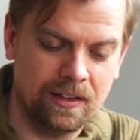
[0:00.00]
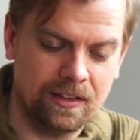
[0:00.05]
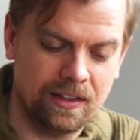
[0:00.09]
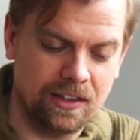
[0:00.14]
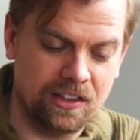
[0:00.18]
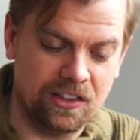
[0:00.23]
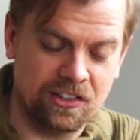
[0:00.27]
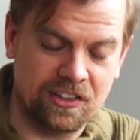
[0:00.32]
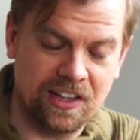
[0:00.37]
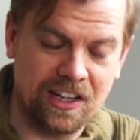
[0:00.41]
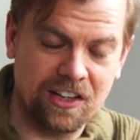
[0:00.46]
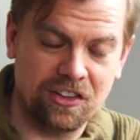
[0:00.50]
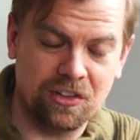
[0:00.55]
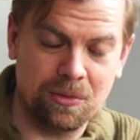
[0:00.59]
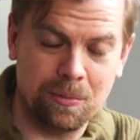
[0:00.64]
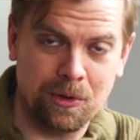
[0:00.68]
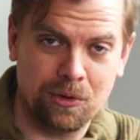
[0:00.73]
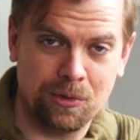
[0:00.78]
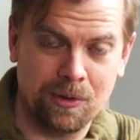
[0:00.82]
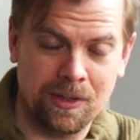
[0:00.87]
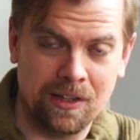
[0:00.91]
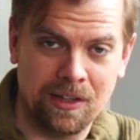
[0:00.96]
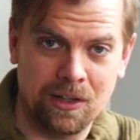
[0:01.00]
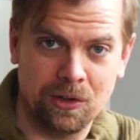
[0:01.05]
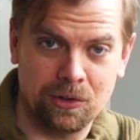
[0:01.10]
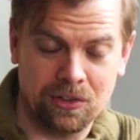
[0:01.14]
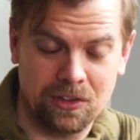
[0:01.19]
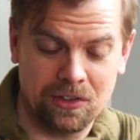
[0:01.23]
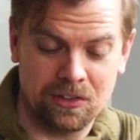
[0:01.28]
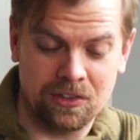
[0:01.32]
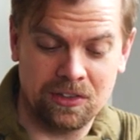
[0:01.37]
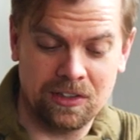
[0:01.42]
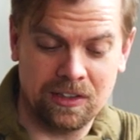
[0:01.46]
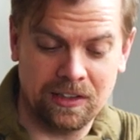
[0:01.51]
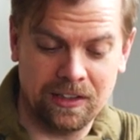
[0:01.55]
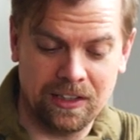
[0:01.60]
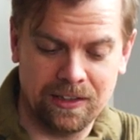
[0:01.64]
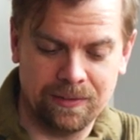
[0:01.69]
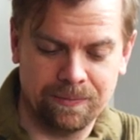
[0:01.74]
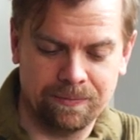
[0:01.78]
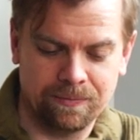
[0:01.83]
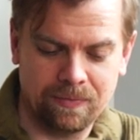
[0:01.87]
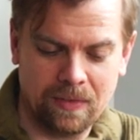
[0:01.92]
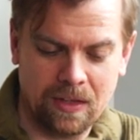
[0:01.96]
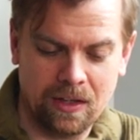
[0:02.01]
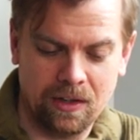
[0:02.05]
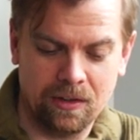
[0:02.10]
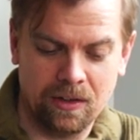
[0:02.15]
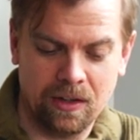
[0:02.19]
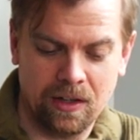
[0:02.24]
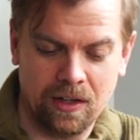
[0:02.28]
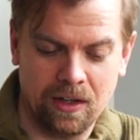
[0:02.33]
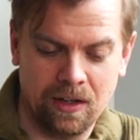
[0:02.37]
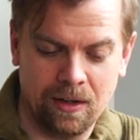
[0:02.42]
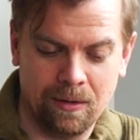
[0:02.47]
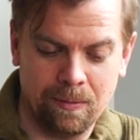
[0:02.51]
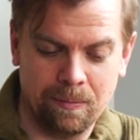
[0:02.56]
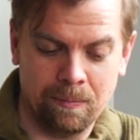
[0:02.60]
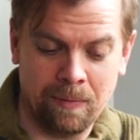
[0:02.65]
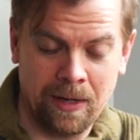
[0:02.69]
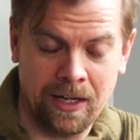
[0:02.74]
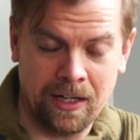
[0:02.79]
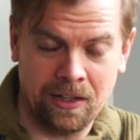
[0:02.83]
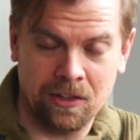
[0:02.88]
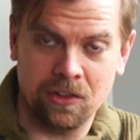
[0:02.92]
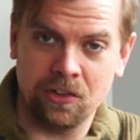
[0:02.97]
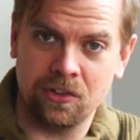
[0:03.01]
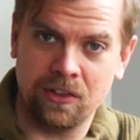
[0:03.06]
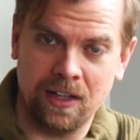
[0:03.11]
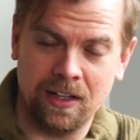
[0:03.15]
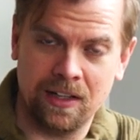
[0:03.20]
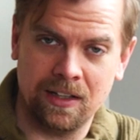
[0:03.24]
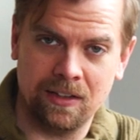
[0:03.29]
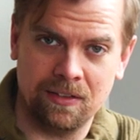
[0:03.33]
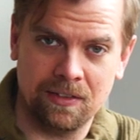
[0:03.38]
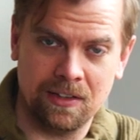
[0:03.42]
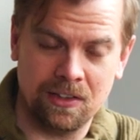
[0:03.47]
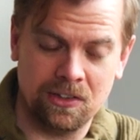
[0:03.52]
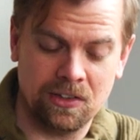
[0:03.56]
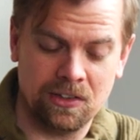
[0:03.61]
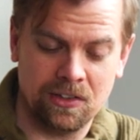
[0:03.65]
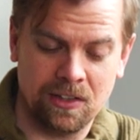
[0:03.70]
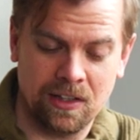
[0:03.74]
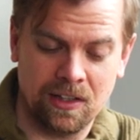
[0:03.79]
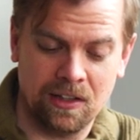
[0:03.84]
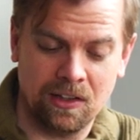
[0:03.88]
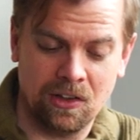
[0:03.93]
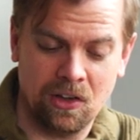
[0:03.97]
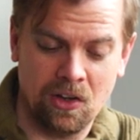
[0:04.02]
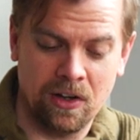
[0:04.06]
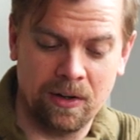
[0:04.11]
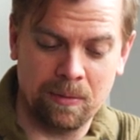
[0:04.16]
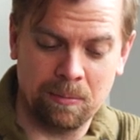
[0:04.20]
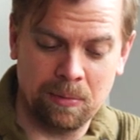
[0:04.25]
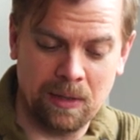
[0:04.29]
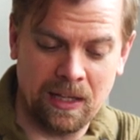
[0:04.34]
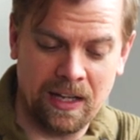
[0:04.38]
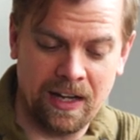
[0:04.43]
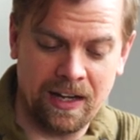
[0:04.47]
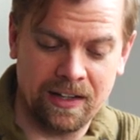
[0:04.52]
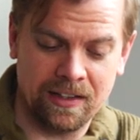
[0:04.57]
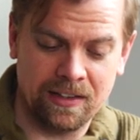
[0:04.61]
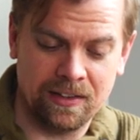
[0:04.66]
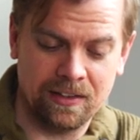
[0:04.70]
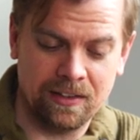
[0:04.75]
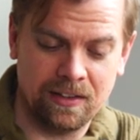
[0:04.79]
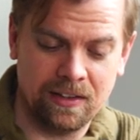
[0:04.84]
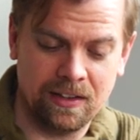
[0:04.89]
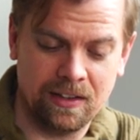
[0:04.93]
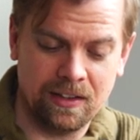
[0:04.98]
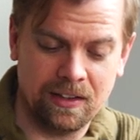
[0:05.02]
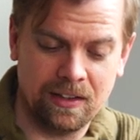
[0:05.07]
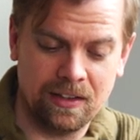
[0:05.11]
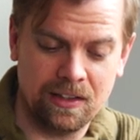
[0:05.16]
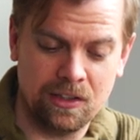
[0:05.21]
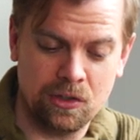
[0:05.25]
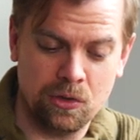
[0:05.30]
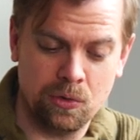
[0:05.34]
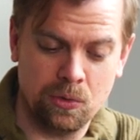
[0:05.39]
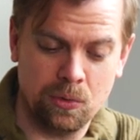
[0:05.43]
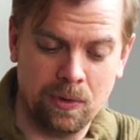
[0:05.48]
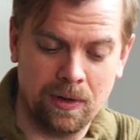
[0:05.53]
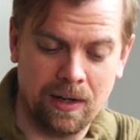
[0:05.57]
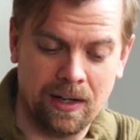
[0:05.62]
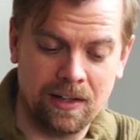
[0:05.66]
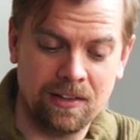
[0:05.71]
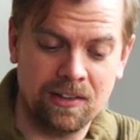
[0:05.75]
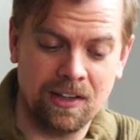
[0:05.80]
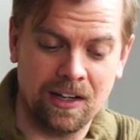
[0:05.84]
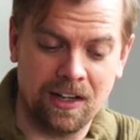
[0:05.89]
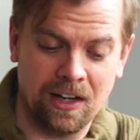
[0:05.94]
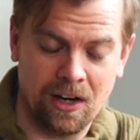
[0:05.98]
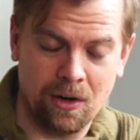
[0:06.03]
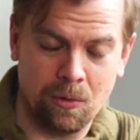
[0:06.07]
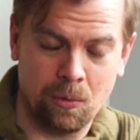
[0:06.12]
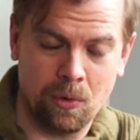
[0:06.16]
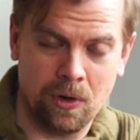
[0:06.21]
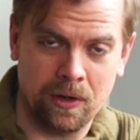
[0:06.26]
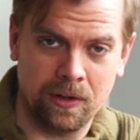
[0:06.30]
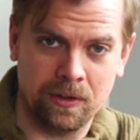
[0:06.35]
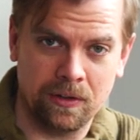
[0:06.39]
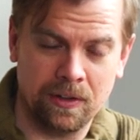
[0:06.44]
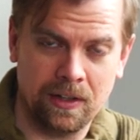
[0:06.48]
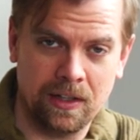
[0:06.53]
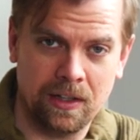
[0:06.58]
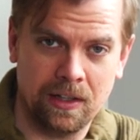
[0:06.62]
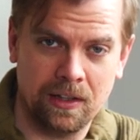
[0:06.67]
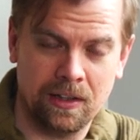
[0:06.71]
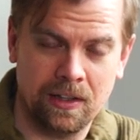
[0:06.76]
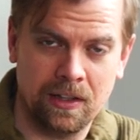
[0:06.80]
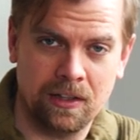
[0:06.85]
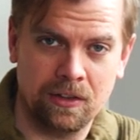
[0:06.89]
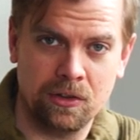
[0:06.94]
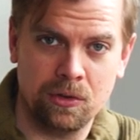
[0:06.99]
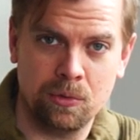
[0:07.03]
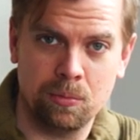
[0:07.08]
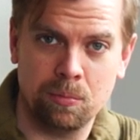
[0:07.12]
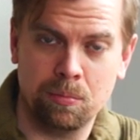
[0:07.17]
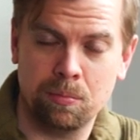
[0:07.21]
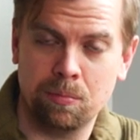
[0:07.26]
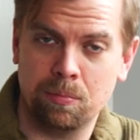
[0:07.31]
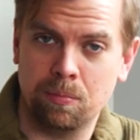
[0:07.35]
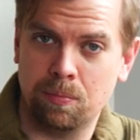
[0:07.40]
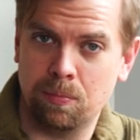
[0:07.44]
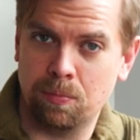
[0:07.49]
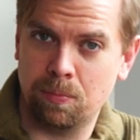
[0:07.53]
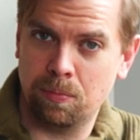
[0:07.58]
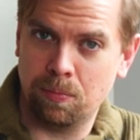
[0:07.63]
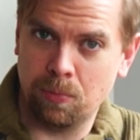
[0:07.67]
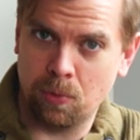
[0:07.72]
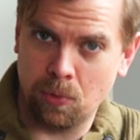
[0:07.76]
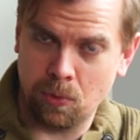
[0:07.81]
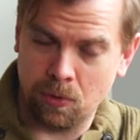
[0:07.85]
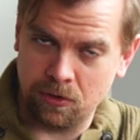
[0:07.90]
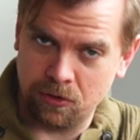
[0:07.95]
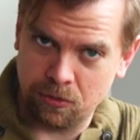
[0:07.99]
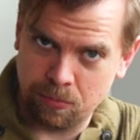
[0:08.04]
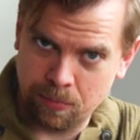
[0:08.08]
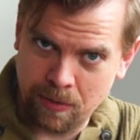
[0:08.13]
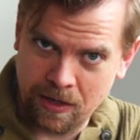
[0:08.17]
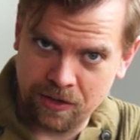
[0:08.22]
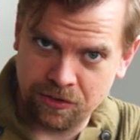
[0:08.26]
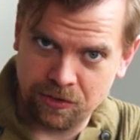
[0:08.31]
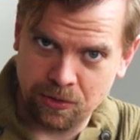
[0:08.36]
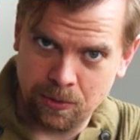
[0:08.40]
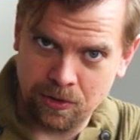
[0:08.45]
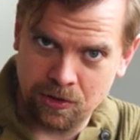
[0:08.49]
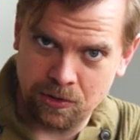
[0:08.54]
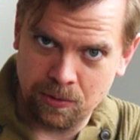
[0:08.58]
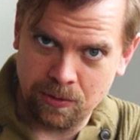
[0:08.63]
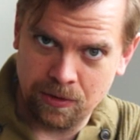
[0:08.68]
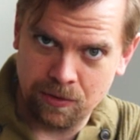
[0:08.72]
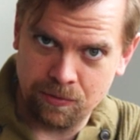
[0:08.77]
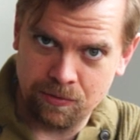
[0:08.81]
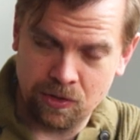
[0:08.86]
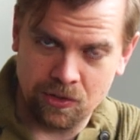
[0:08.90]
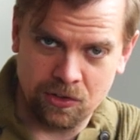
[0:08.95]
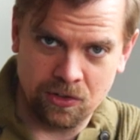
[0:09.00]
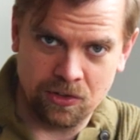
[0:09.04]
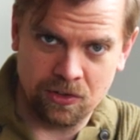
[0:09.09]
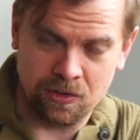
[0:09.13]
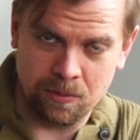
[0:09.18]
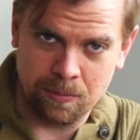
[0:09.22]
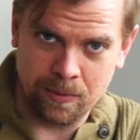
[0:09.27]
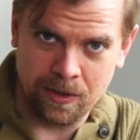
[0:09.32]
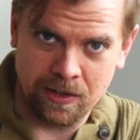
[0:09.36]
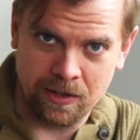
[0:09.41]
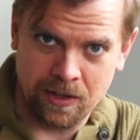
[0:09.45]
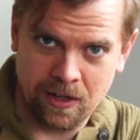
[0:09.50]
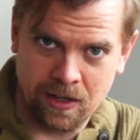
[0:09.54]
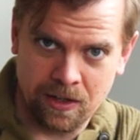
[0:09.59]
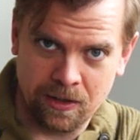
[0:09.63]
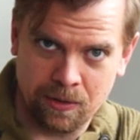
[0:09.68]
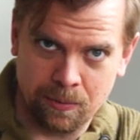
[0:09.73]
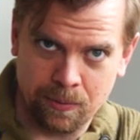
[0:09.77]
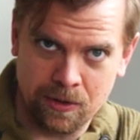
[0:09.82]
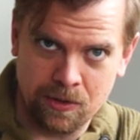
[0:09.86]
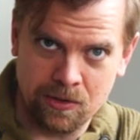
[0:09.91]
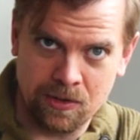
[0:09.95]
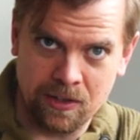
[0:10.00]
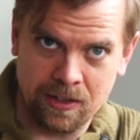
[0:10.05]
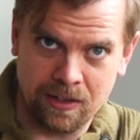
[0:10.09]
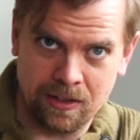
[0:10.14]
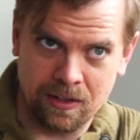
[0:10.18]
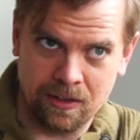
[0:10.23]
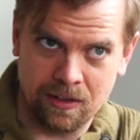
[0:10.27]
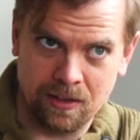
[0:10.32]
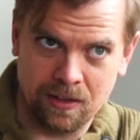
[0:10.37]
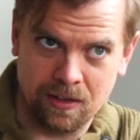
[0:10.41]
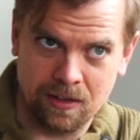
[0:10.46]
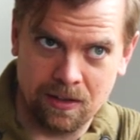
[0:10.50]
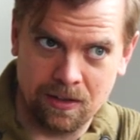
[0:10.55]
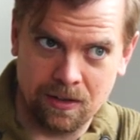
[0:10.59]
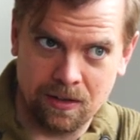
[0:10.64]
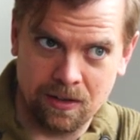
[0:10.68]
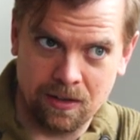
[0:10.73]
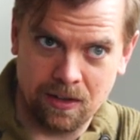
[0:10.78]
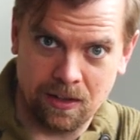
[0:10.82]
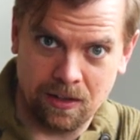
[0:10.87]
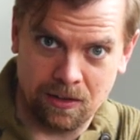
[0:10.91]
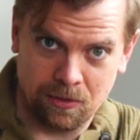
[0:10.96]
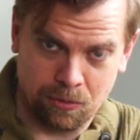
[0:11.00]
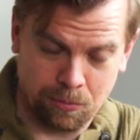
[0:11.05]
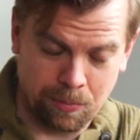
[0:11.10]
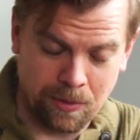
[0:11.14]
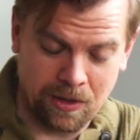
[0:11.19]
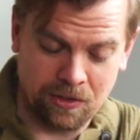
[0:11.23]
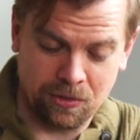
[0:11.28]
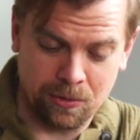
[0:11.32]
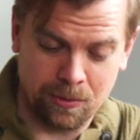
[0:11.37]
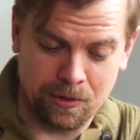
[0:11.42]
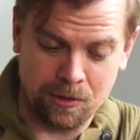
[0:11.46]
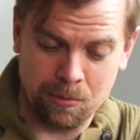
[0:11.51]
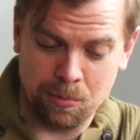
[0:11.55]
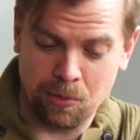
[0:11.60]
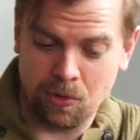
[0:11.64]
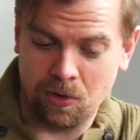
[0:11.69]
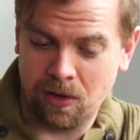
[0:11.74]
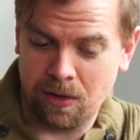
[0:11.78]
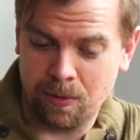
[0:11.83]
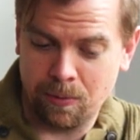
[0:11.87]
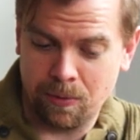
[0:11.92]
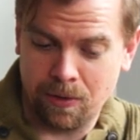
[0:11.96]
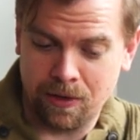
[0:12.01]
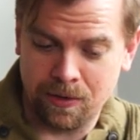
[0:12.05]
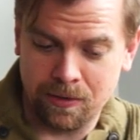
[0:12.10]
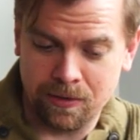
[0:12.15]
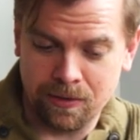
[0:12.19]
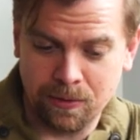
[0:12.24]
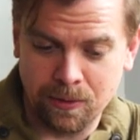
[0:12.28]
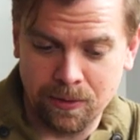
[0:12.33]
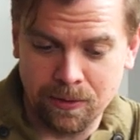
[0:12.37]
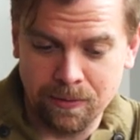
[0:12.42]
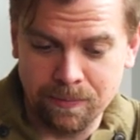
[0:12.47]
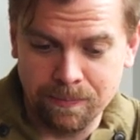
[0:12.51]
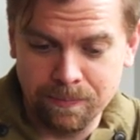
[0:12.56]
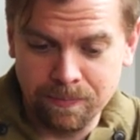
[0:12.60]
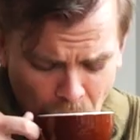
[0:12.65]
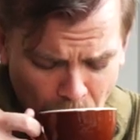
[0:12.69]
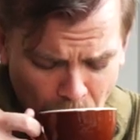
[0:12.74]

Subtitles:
The distinction between those is silly. My understanding of this is that a long black, you take hot water and then you pour espresso into it, versus an Americano where you take espresso and you pour hot water into it.